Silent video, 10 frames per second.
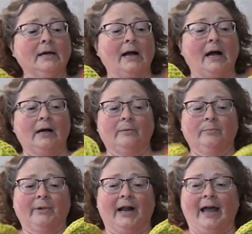
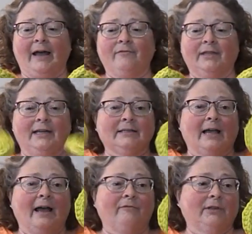But I have these. I
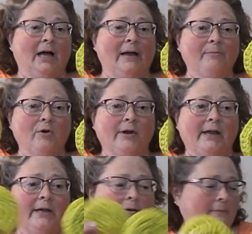have lime
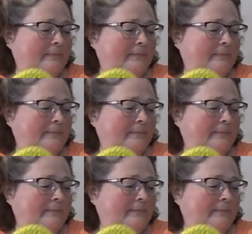green,